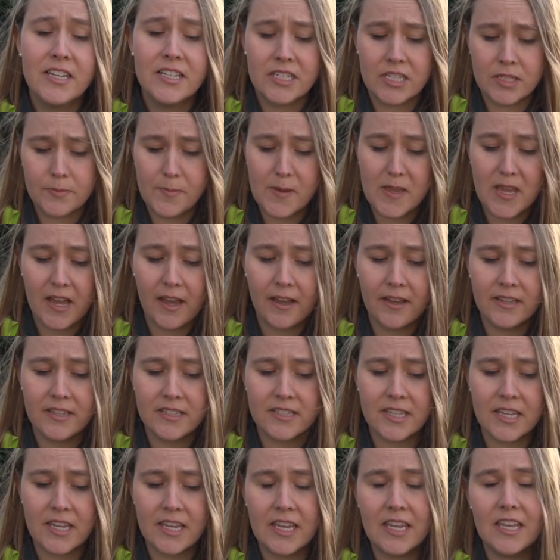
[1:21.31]
just
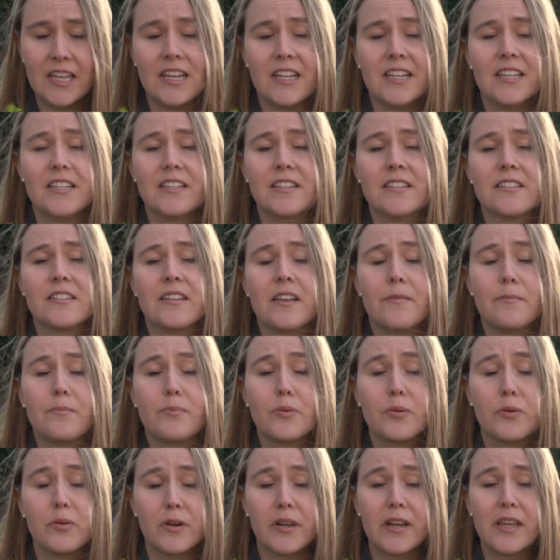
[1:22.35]
because it is
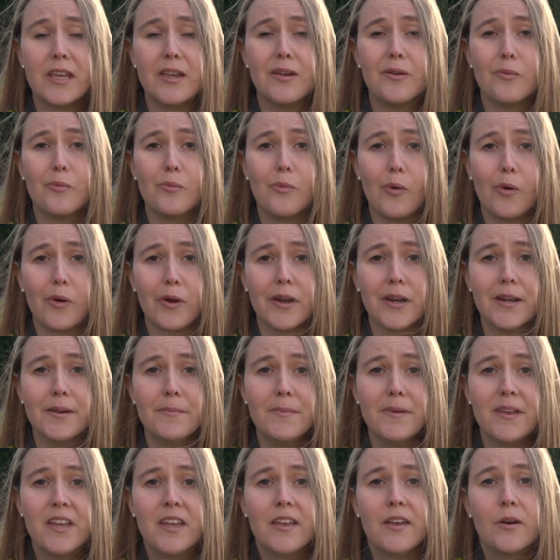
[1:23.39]
pretty warm.